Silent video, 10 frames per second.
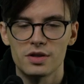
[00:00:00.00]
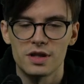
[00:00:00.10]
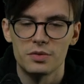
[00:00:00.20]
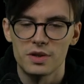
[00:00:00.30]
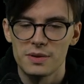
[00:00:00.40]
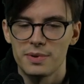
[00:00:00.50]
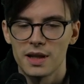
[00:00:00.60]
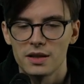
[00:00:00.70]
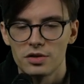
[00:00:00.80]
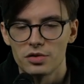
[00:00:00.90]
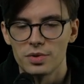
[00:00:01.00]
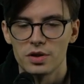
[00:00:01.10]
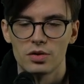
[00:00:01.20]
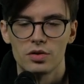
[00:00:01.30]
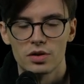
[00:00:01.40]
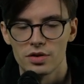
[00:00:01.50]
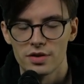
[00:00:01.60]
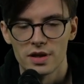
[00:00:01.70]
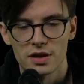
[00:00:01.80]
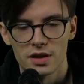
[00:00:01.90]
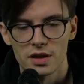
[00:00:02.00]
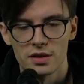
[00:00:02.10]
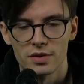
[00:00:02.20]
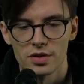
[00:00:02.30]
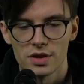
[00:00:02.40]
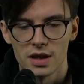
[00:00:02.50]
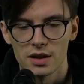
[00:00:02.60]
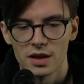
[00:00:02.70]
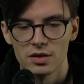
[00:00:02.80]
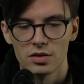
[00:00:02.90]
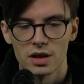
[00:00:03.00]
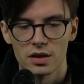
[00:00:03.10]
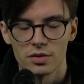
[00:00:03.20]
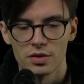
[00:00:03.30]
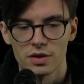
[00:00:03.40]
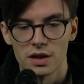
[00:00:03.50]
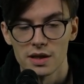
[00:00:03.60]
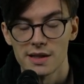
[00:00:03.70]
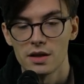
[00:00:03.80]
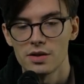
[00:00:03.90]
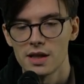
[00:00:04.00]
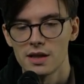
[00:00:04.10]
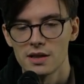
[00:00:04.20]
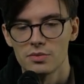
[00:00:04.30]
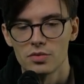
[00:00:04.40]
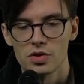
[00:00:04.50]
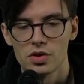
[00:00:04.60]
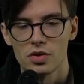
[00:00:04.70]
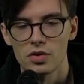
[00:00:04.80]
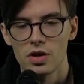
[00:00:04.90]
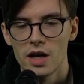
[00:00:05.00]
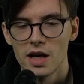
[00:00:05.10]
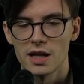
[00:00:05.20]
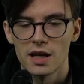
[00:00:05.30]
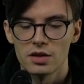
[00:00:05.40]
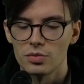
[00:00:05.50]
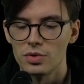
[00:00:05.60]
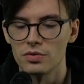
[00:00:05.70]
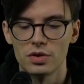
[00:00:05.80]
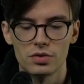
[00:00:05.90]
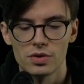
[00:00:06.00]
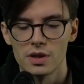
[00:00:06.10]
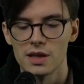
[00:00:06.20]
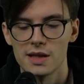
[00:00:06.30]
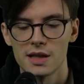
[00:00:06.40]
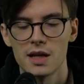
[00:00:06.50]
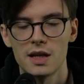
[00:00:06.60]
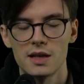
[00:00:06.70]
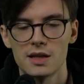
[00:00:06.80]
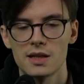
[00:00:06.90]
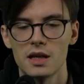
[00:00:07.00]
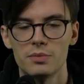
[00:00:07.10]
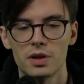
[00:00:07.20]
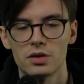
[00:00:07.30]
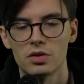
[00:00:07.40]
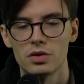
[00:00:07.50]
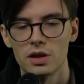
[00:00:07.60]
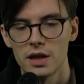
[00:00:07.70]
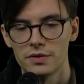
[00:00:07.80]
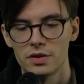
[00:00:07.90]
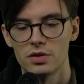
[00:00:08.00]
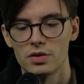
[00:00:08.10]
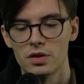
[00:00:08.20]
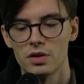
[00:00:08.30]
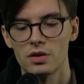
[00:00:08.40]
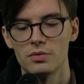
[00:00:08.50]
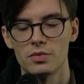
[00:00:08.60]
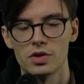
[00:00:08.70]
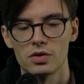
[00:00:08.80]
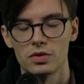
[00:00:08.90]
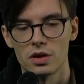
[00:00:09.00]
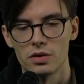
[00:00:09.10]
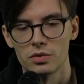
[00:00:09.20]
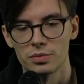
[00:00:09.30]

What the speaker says: it was planned to be taller than the Ostankino Tower that is now stands in Moscow, it had to be reduced in size and built only after the Moscow Tower would be